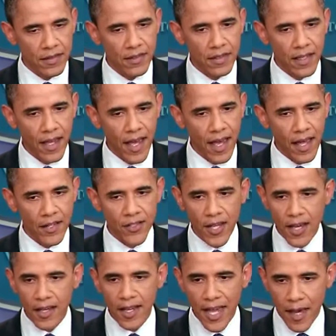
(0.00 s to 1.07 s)
as a
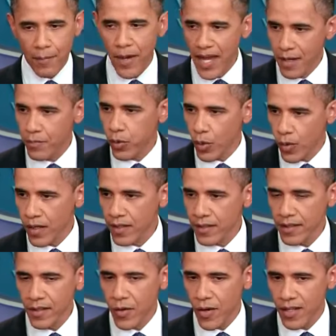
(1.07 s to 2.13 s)
campaign ploy
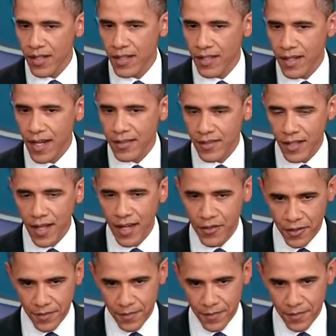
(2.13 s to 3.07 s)
going into the next election?